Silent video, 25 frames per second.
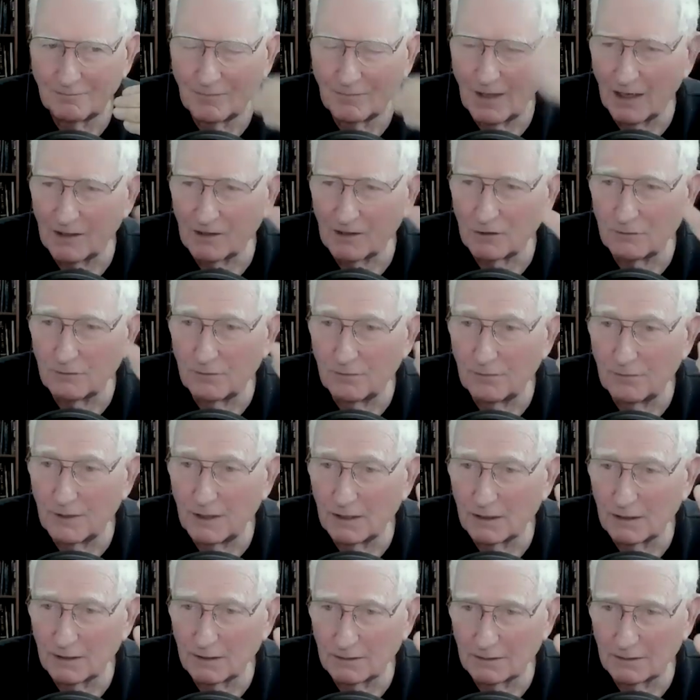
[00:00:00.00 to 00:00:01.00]
I could
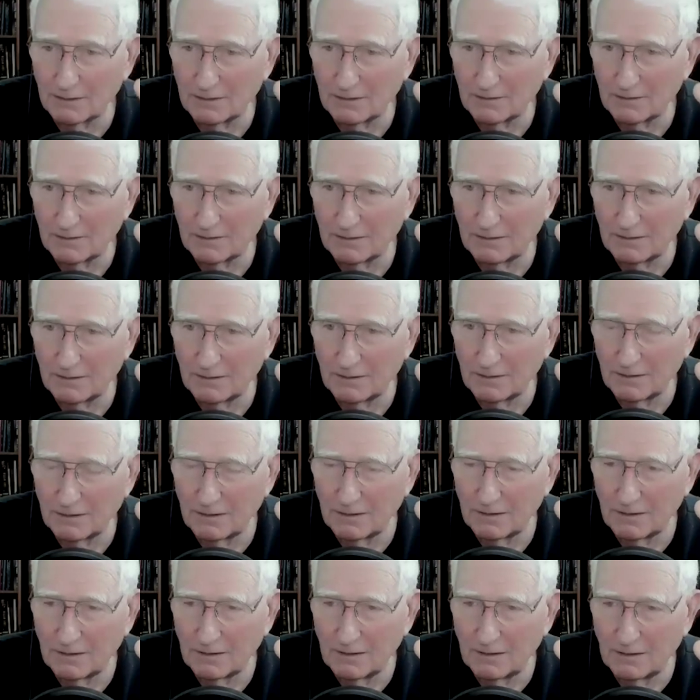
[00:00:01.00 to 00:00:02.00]
feel it.
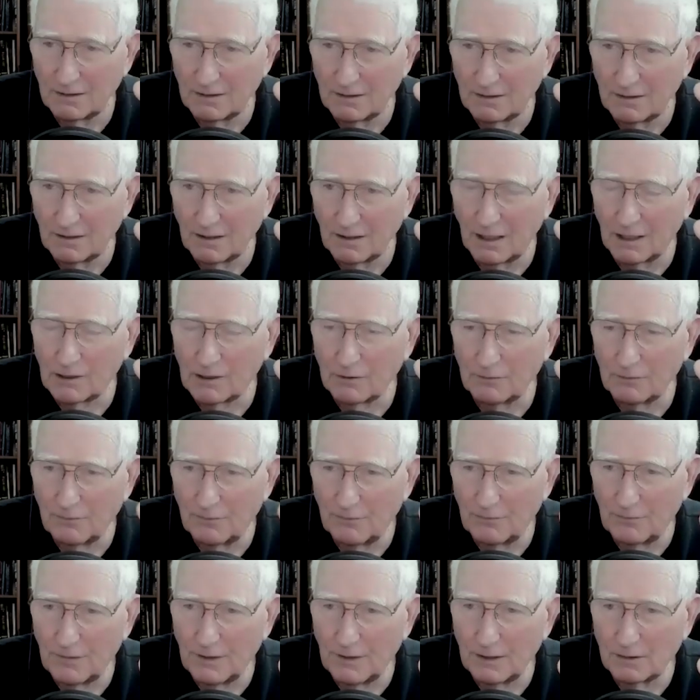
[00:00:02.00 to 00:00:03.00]
I could
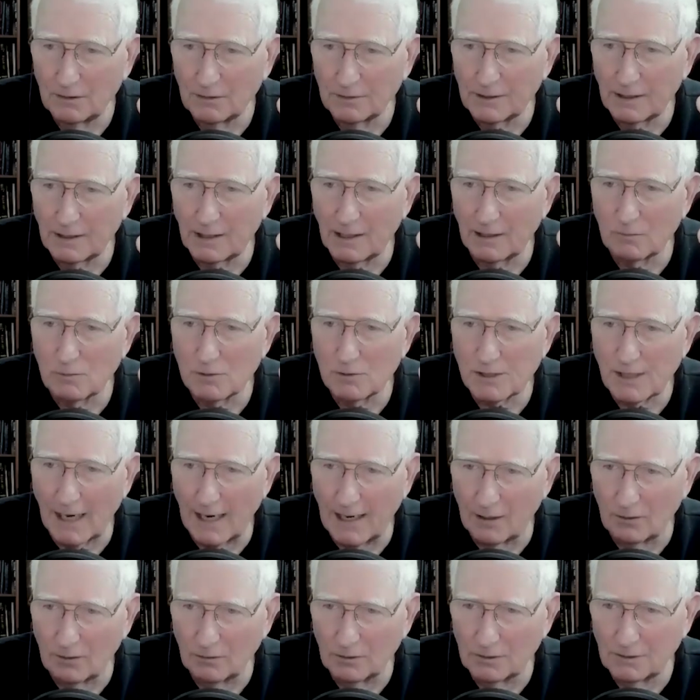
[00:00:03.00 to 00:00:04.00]
feel that I was
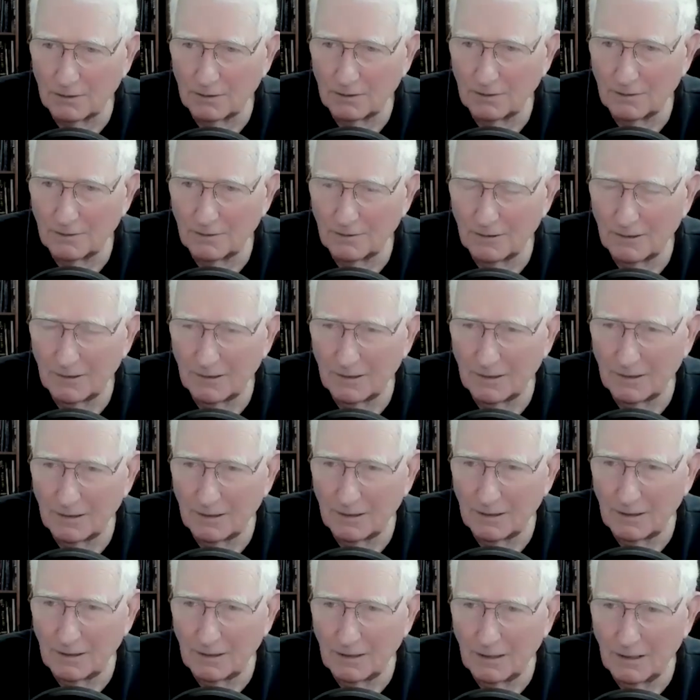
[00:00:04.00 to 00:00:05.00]
out.
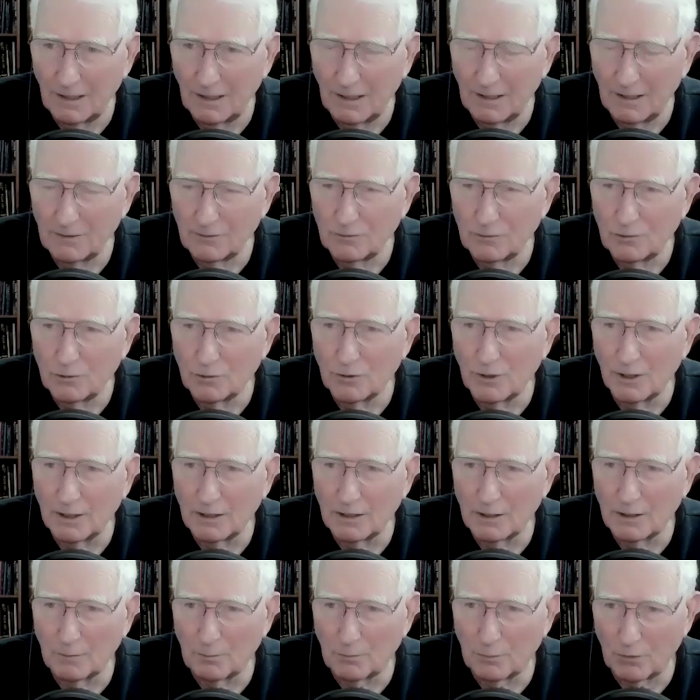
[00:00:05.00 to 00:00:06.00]
And during
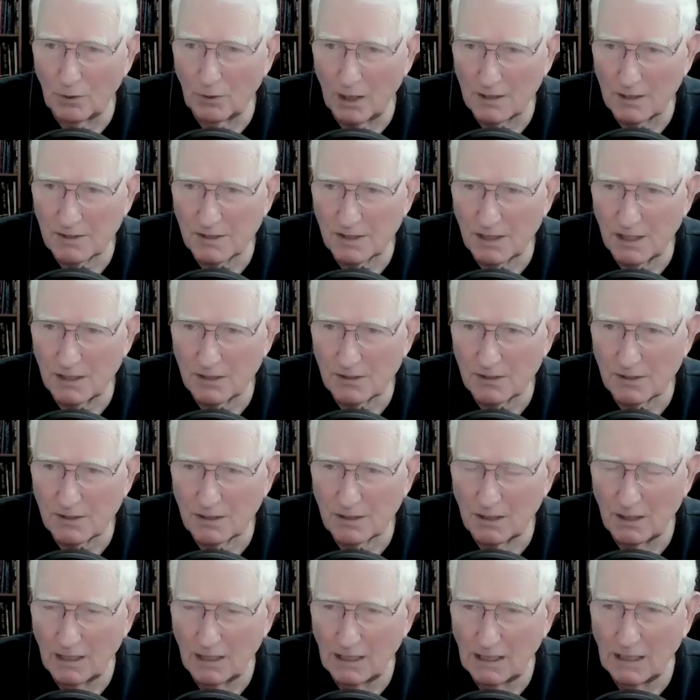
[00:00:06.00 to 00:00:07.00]
the process,
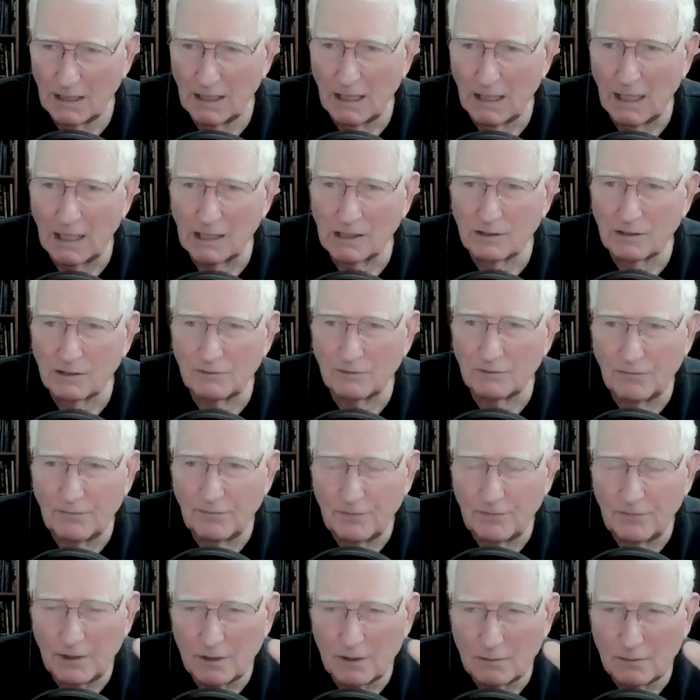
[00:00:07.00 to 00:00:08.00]
I could
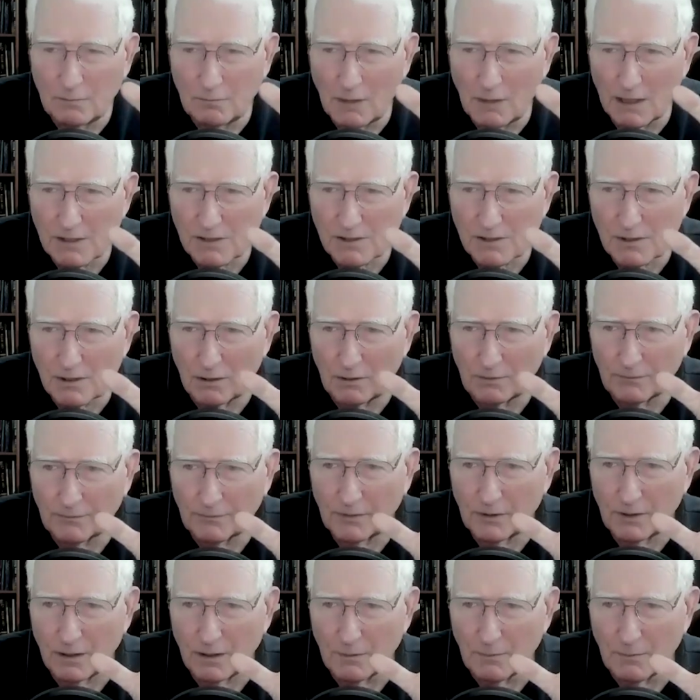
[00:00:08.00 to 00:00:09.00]
feel myself
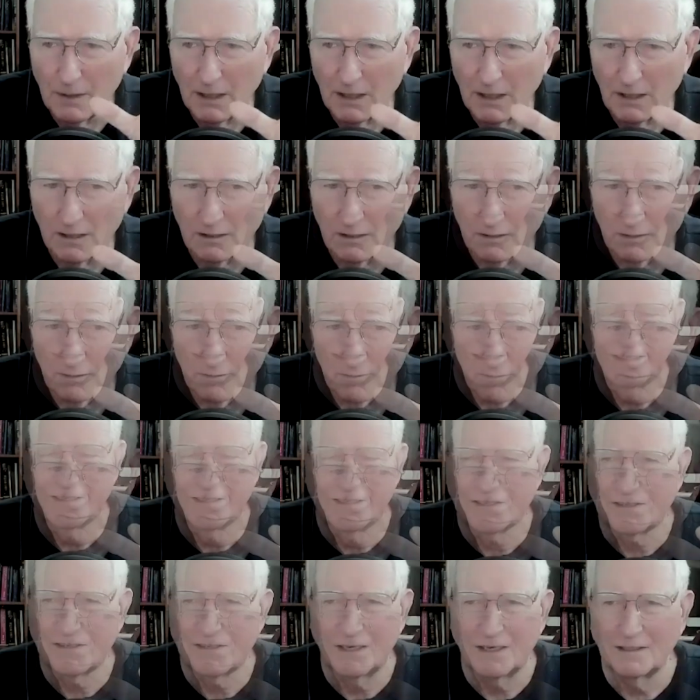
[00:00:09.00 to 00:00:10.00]
coming in.
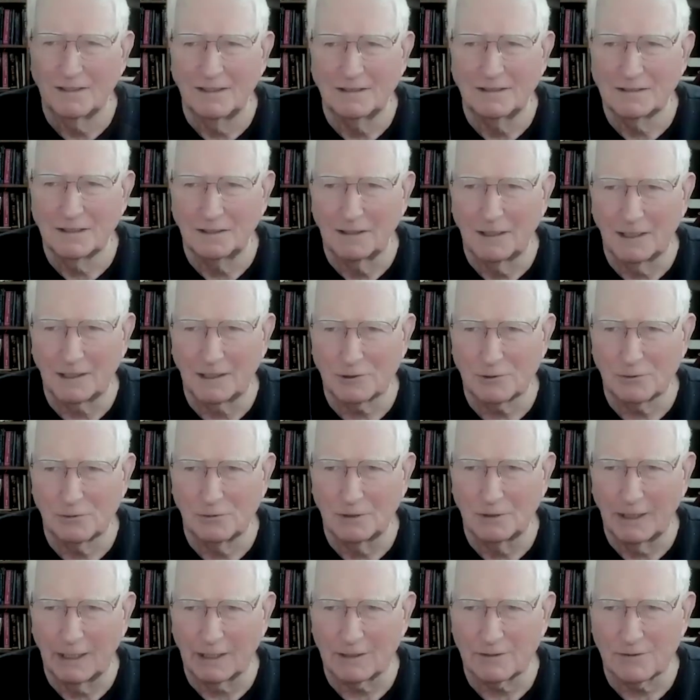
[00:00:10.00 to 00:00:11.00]
It's not an
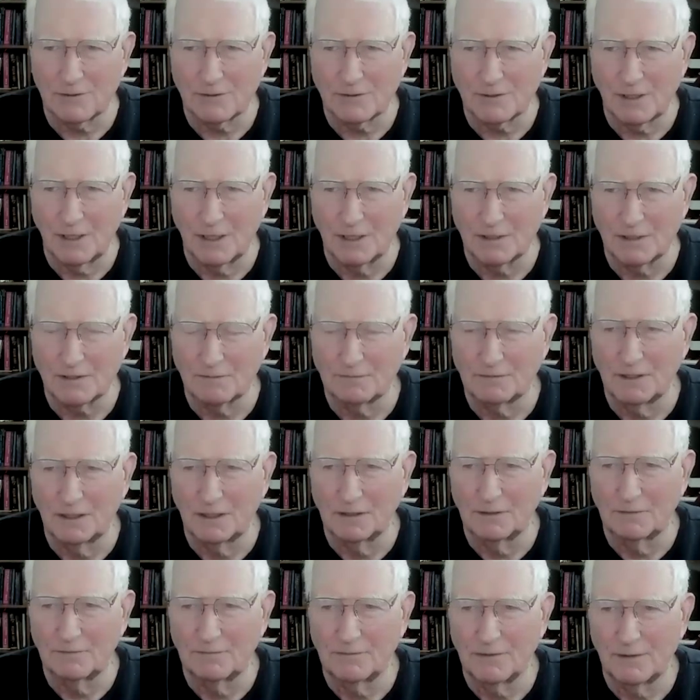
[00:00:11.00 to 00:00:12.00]
intellectual exercise. I've
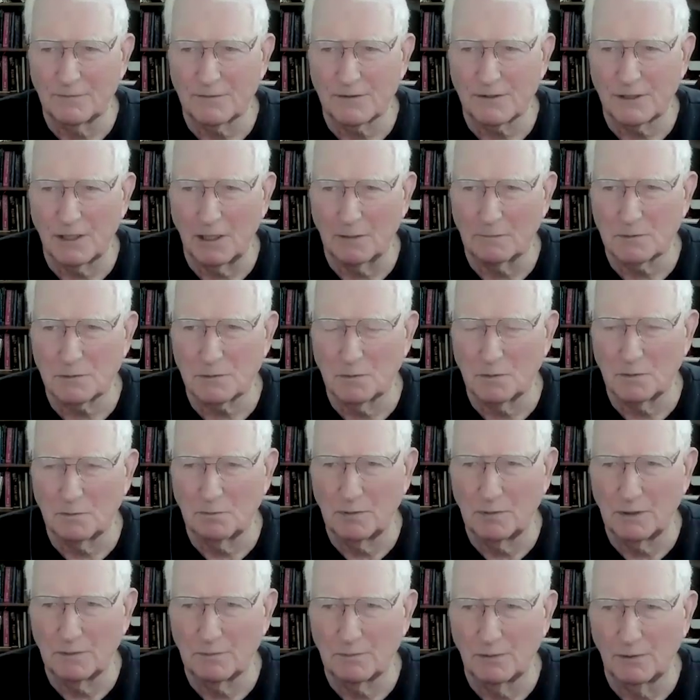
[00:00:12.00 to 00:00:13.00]
done fifth steps with
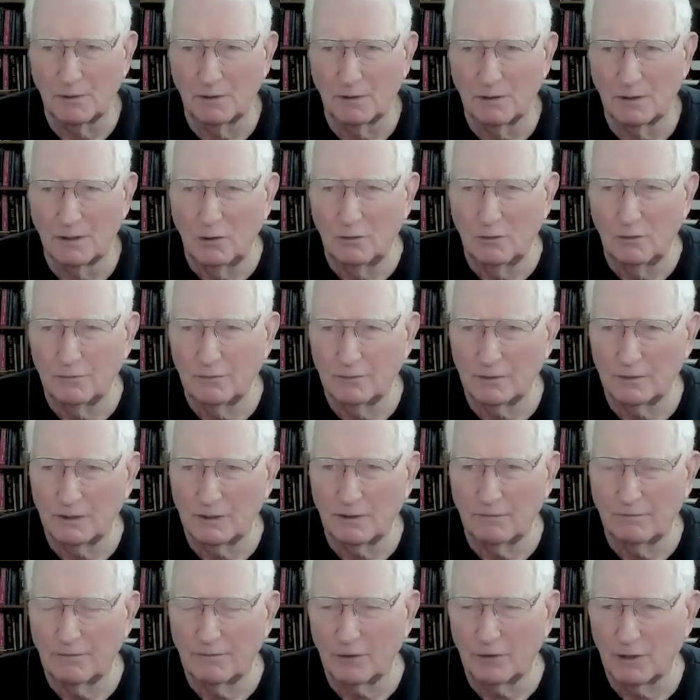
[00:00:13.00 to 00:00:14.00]
people who
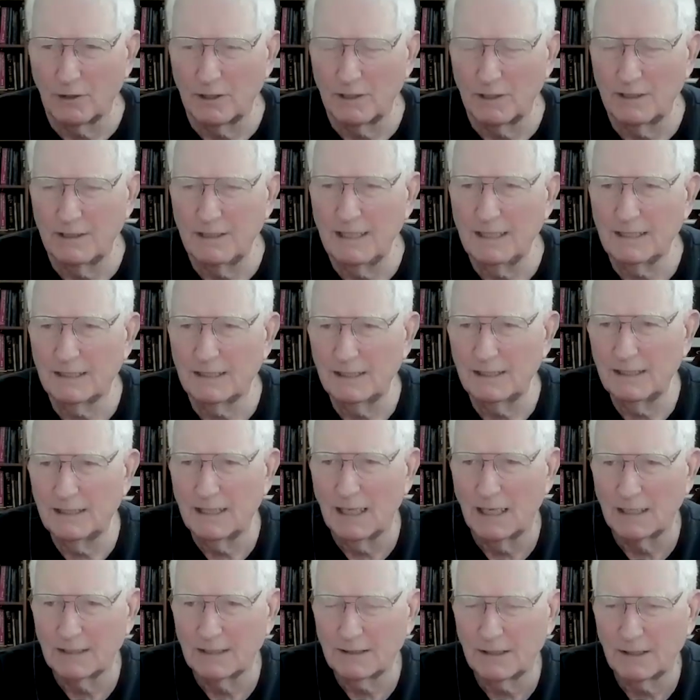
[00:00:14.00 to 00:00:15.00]
very neatly
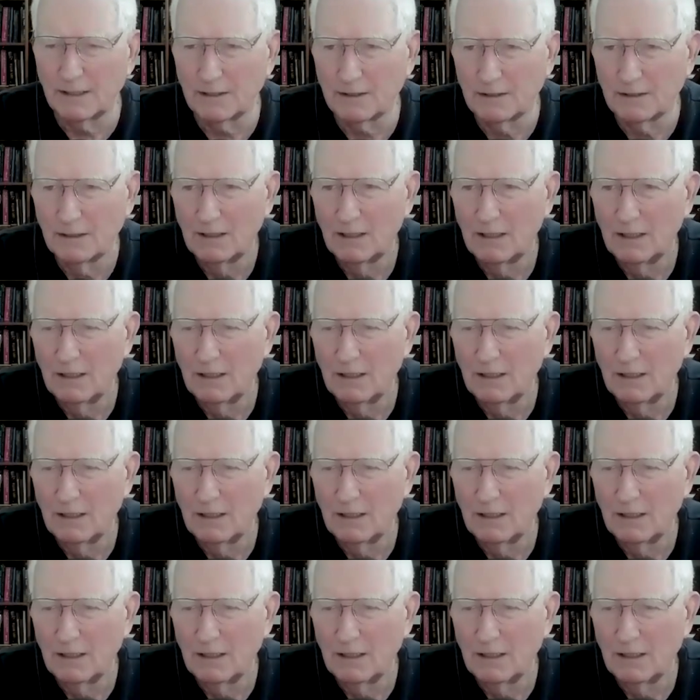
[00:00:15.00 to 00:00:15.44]
got there